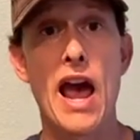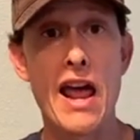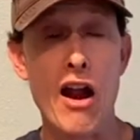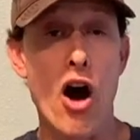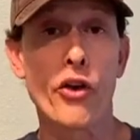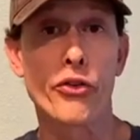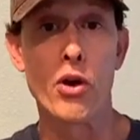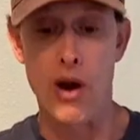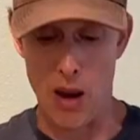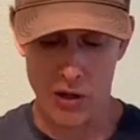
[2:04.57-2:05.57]
And
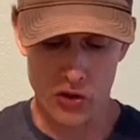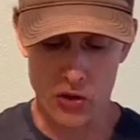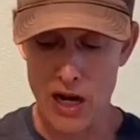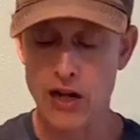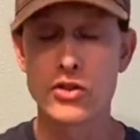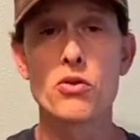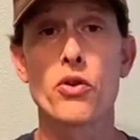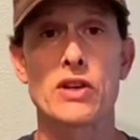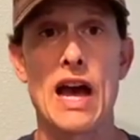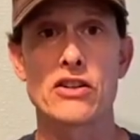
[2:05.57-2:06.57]
also, I'm gonna try to do
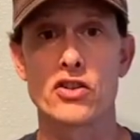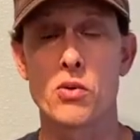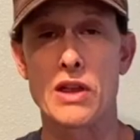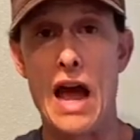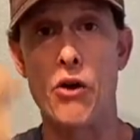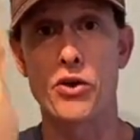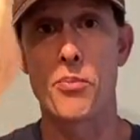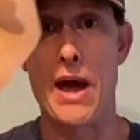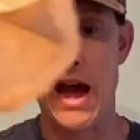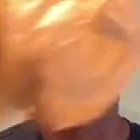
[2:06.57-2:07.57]
those catches without the
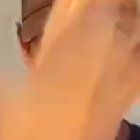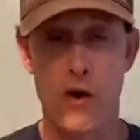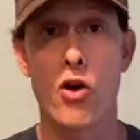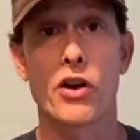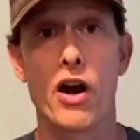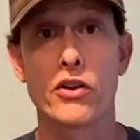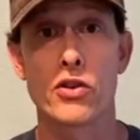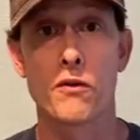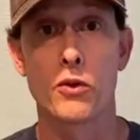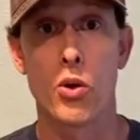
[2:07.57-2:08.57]
bag falling onto
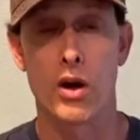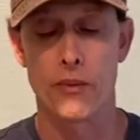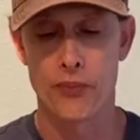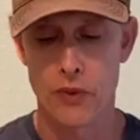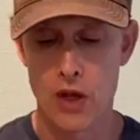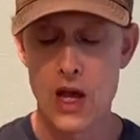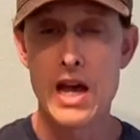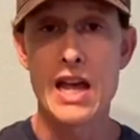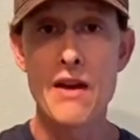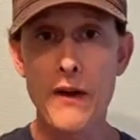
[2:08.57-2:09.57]
the floor.
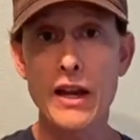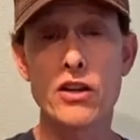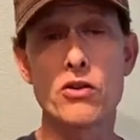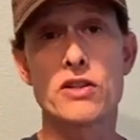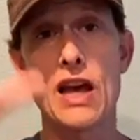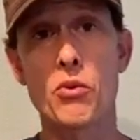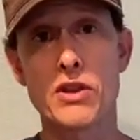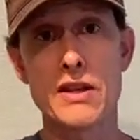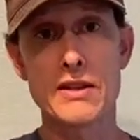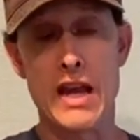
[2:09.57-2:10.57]
If I can do 10
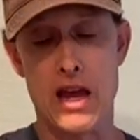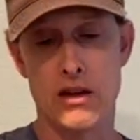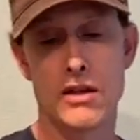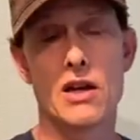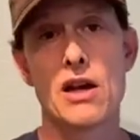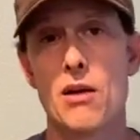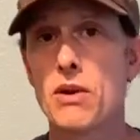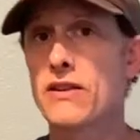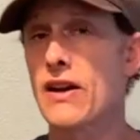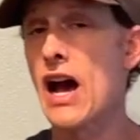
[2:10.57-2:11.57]
with this hand, it
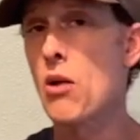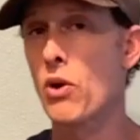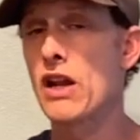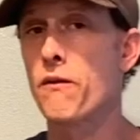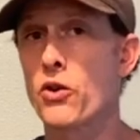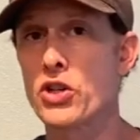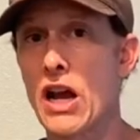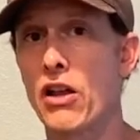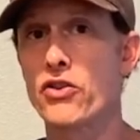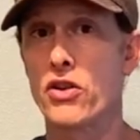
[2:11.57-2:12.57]
means I'm ready for
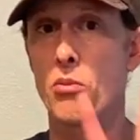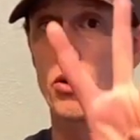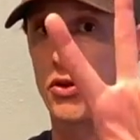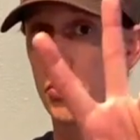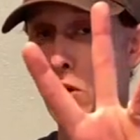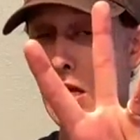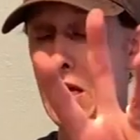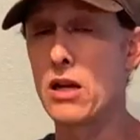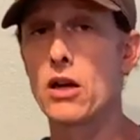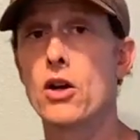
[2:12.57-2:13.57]
challenge number
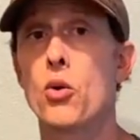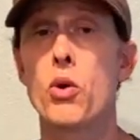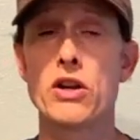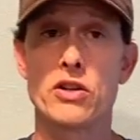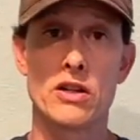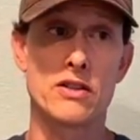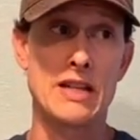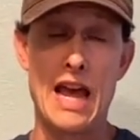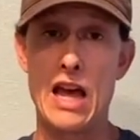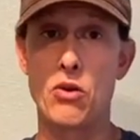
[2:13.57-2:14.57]
3, which is
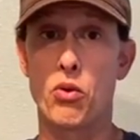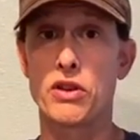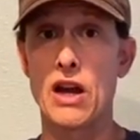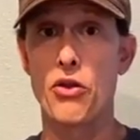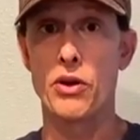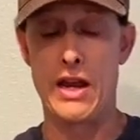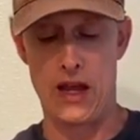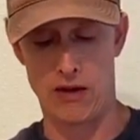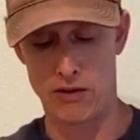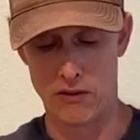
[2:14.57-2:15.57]
10 with the other
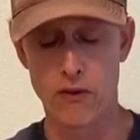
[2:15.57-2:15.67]
hand.